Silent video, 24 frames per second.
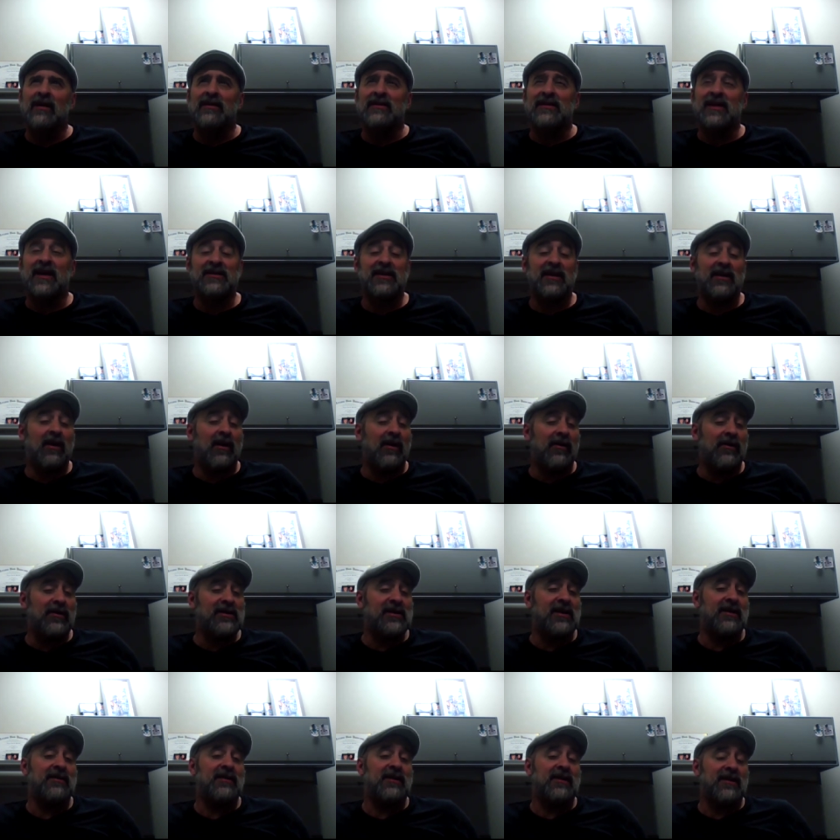it's actually
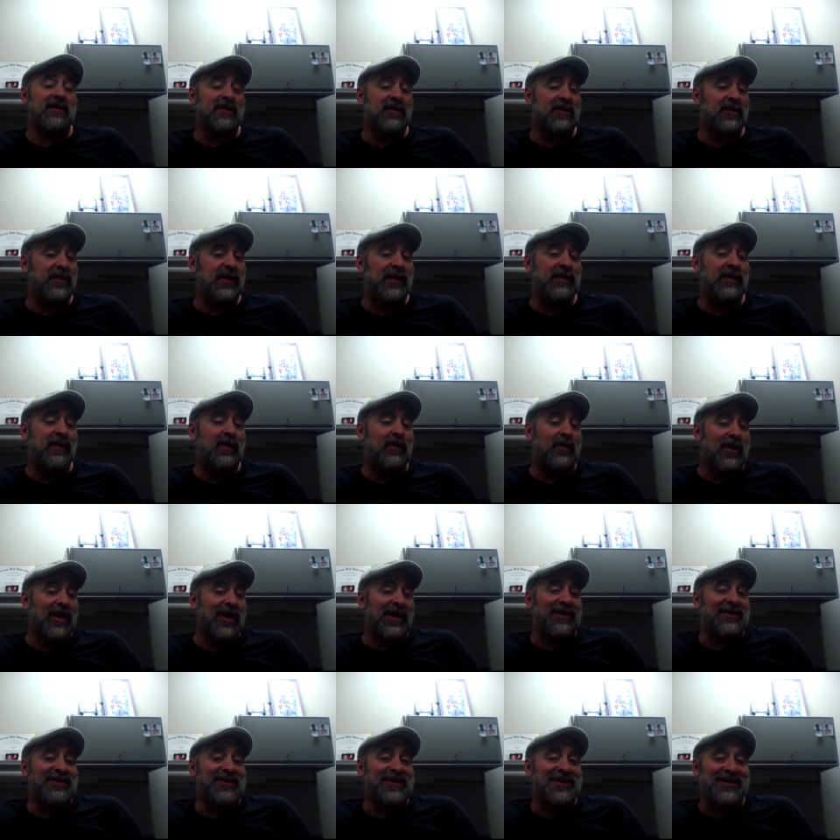always unclear to people
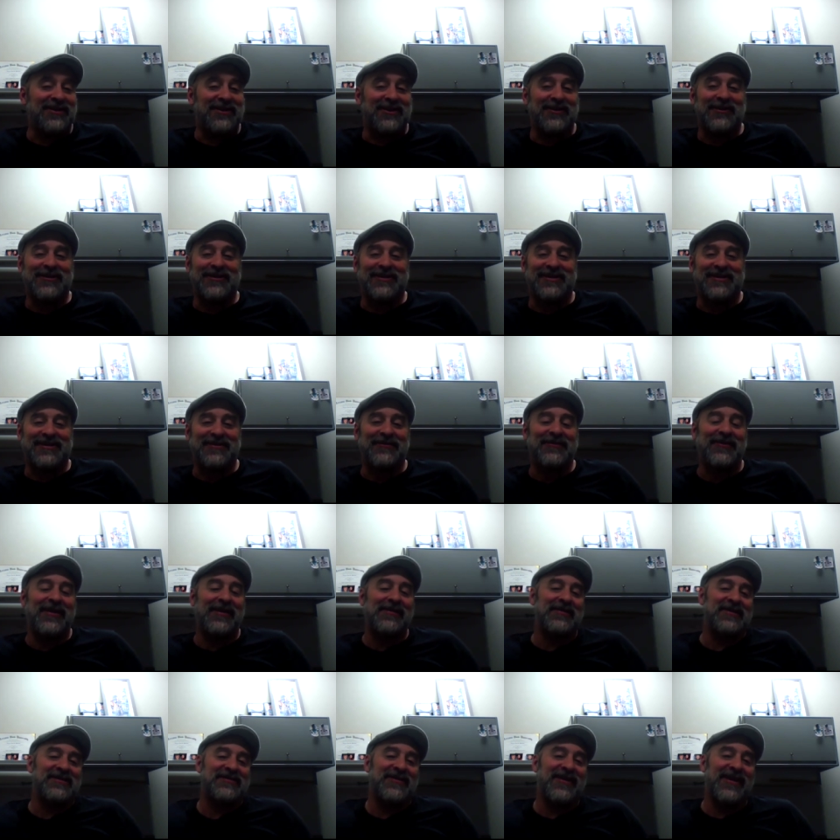why she chooses a
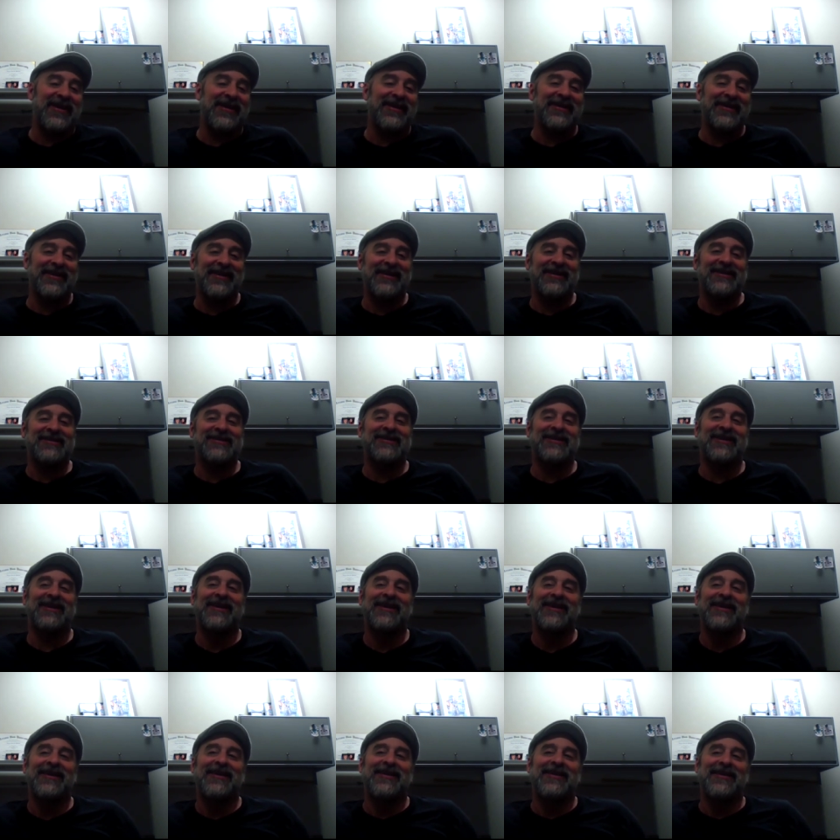famous violinist.
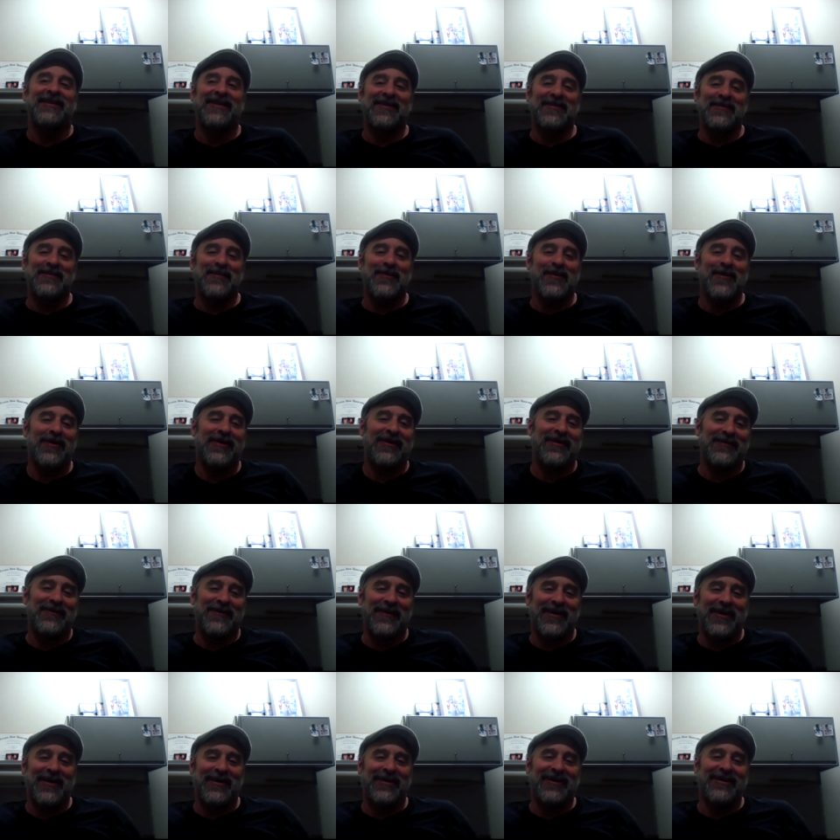The important
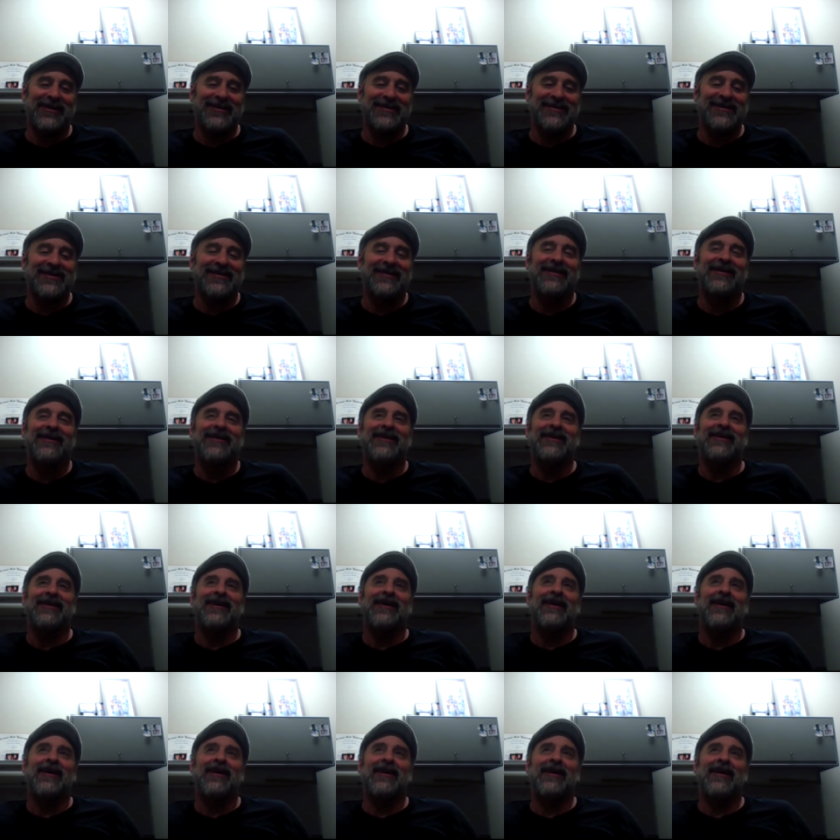part is
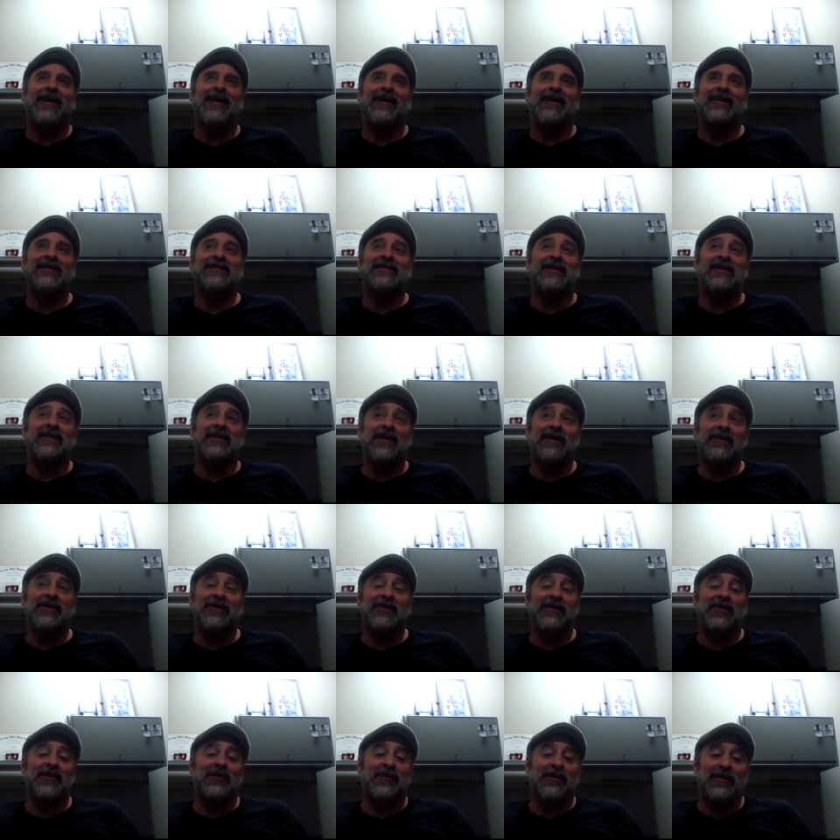it's
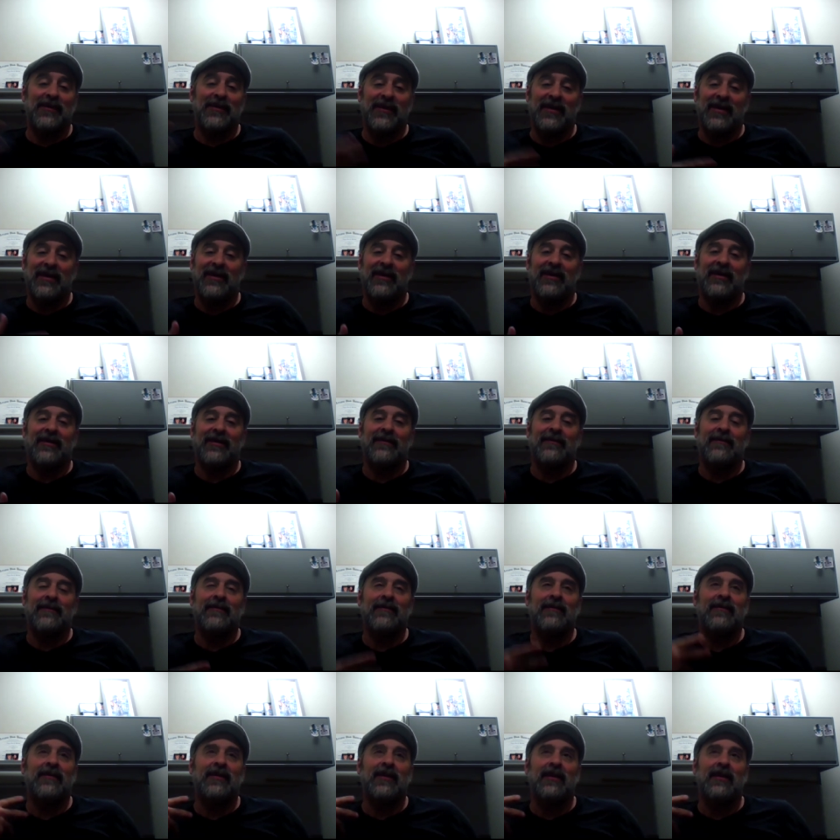another human being.